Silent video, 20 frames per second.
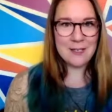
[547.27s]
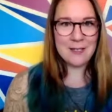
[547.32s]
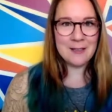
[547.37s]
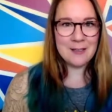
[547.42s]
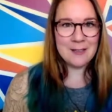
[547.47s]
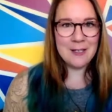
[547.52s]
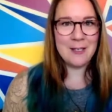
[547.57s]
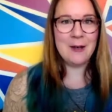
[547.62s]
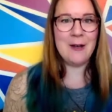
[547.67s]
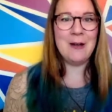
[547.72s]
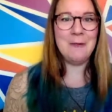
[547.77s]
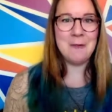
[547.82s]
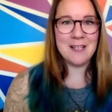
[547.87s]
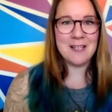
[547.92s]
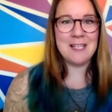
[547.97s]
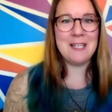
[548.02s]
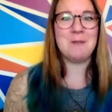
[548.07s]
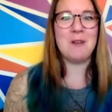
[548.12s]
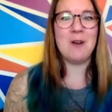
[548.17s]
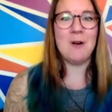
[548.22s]
you know, I want to
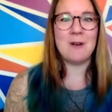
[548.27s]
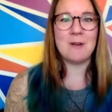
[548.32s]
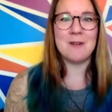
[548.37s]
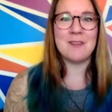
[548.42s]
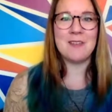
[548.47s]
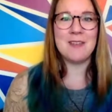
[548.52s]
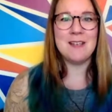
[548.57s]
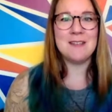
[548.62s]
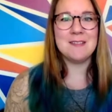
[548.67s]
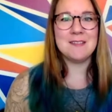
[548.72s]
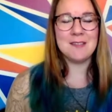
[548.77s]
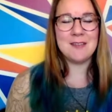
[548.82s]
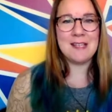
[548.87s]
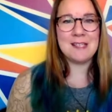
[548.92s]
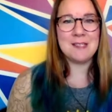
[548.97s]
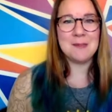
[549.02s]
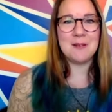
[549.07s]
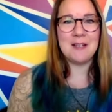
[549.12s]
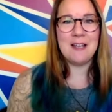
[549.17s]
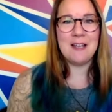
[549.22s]
keep going with it. So
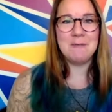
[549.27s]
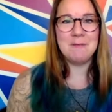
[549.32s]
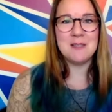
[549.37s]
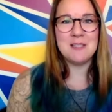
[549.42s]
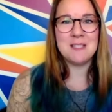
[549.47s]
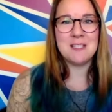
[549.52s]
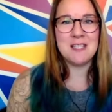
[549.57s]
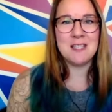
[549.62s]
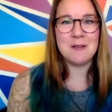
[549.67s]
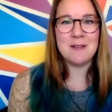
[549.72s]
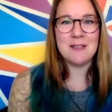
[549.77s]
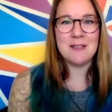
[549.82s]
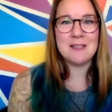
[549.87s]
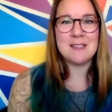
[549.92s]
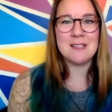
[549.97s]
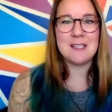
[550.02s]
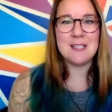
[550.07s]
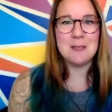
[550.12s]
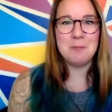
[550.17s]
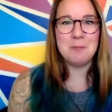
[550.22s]
that's what I've been doing
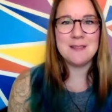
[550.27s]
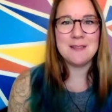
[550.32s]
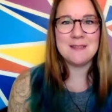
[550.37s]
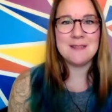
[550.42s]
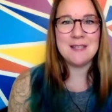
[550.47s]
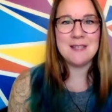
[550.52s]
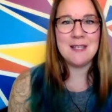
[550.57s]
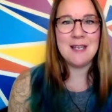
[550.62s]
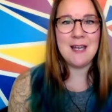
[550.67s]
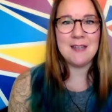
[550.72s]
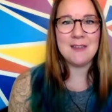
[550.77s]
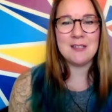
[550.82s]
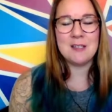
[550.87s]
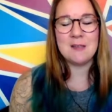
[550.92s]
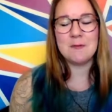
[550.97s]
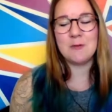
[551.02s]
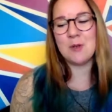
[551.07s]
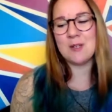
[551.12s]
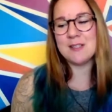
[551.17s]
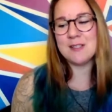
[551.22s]
to keep busy. And then,
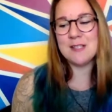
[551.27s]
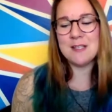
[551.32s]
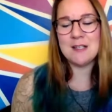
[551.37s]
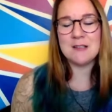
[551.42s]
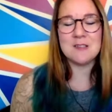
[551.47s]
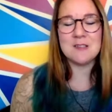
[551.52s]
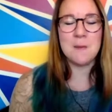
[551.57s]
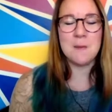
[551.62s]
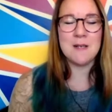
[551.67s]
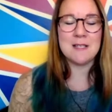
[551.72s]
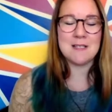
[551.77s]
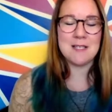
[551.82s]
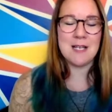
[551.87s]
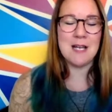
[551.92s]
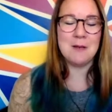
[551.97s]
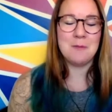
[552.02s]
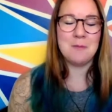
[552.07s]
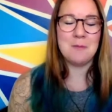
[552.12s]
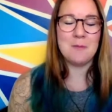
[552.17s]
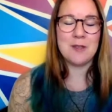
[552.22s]
of course, you know, spending
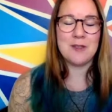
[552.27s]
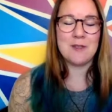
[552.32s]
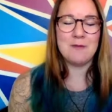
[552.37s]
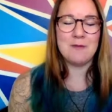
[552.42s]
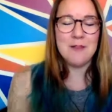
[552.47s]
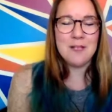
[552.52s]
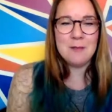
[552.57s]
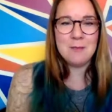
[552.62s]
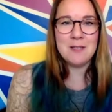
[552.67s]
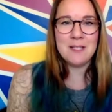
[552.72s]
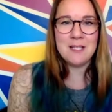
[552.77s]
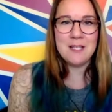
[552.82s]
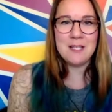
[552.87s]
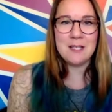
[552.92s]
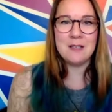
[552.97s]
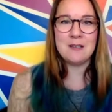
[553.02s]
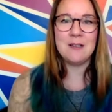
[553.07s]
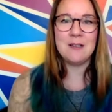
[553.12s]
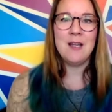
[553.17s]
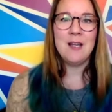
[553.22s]
time with the family,
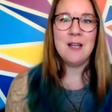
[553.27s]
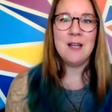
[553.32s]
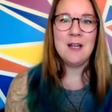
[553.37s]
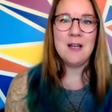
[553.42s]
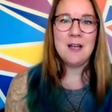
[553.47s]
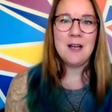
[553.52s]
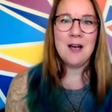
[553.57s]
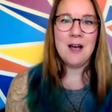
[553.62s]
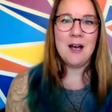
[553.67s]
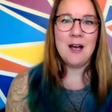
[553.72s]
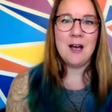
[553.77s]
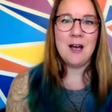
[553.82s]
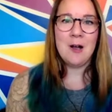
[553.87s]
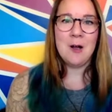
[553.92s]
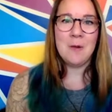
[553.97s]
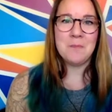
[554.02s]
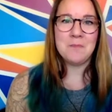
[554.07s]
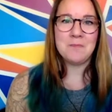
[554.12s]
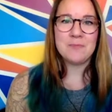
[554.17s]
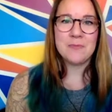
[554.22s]
and
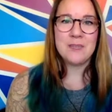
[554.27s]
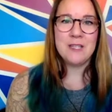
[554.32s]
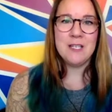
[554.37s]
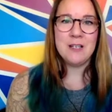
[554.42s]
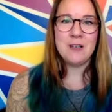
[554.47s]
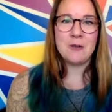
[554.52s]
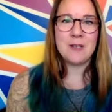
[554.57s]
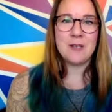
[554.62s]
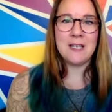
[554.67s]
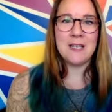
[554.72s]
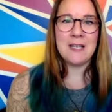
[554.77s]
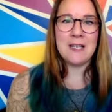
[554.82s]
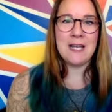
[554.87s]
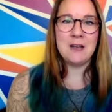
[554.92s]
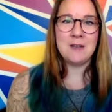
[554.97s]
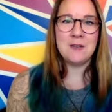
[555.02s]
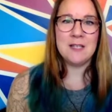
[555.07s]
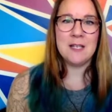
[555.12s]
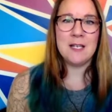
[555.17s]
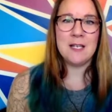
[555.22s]
you know, getting
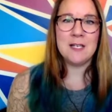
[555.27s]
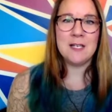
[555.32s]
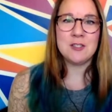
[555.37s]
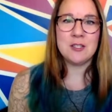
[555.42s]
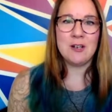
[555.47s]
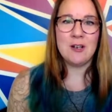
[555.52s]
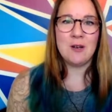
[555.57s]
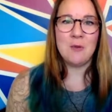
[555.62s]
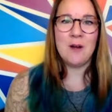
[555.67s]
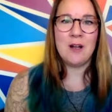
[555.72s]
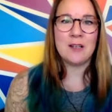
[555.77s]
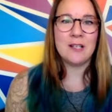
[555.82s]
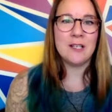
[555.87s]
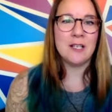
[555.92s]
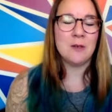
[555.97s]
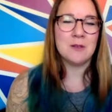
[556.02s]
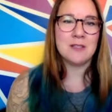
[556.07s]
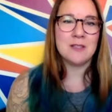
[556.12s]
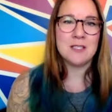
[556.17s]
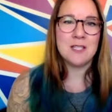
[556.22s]
out in nature,
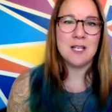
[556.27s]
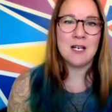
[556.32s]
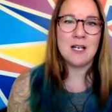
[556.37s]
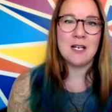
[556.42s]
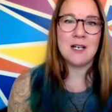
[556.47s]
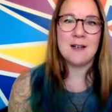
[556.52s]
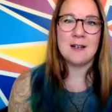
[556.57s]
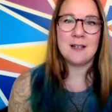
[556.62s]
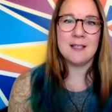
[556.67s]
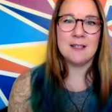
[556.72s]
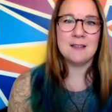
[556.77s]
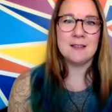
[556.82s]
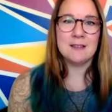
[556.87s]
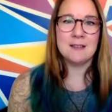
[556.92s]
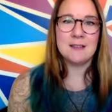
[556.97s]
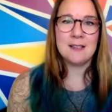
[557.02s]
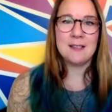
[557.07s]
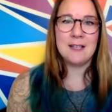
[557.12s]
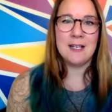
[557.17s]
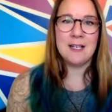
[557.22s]
walking with the dog, and
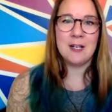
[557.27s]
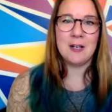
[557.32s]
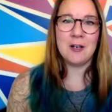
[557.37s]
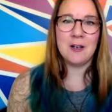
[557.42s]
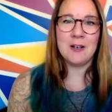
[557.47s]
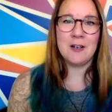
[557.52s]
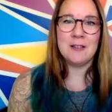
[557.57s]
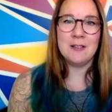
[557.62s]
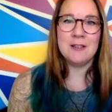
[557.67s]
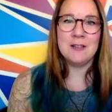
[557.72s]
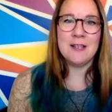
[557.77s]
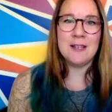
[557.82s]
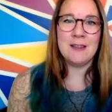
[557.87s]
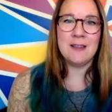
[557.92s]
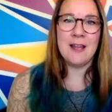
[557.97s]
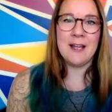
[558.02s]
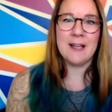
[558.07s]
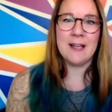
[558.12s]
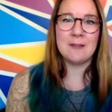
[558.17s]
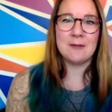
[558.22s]
getting her in
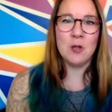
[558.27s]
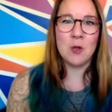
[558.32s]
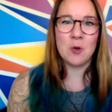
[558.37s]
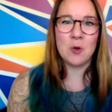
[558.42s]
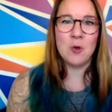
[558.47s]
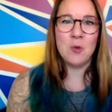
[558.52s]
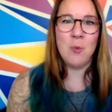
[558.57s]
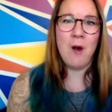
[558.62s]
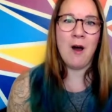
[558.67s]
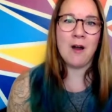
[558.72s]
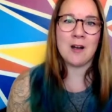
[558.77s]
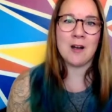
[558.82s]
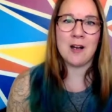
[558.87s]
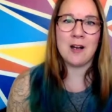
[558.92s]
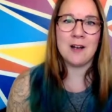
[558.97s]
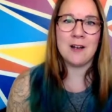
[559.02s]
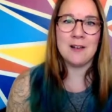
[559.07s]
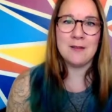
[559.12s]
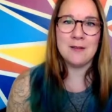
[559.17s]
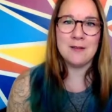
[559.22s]
like local
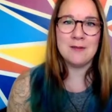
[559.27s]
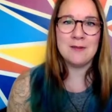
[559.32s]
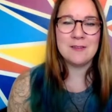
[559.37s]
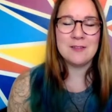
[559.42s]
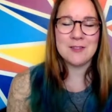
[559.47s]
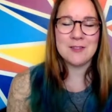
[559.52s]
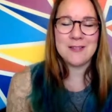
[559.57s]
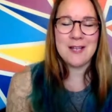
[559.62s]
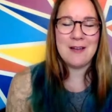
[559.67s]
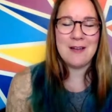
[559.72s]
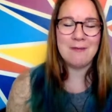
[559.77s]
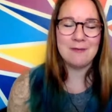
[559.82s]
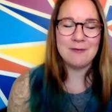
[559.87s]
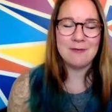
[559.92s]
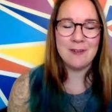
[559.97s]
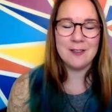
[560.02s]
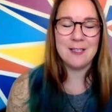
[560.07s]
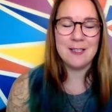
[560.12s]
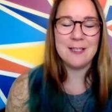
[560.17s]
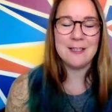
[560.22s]
water, and just having
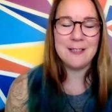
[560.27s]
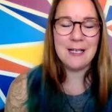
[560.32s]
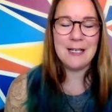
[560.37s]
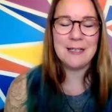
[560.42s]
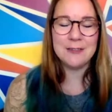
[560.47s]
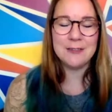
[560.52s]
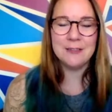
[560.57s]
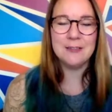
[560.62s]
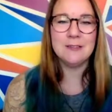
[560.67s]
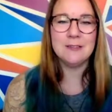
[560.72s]
fun like that too.